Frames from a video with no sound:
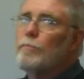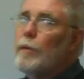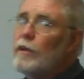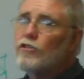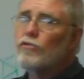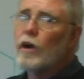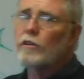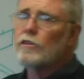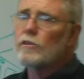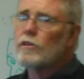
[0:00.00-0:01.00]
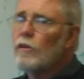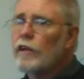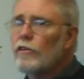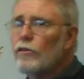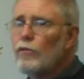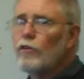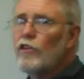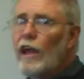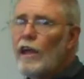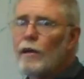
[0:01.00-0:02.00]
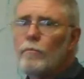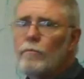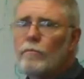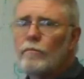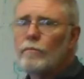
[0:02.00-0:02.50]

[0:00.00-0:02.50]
Big structures like the Hoover Dam